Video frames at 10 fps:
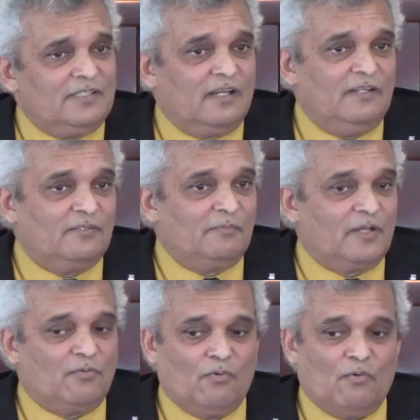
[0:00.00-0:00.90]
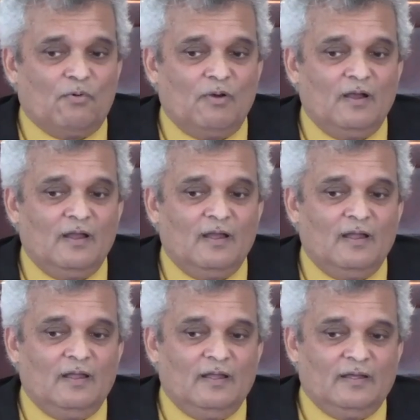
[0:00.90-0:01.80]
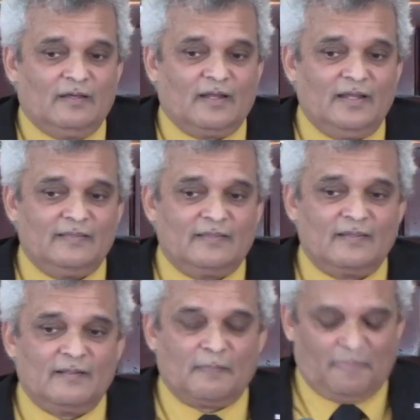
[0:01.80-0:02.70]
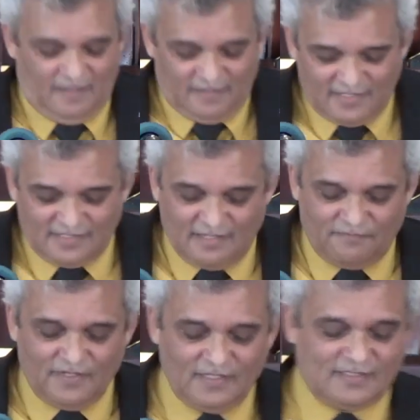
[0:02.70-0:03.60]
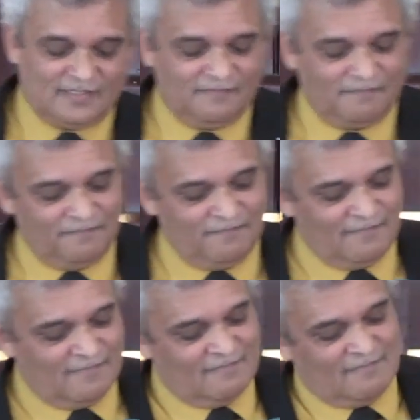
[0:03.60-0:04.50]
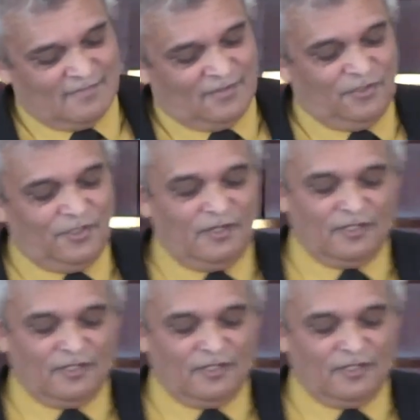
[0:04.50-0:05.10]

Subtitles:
going to make war? Right? And there's that verse. Do you not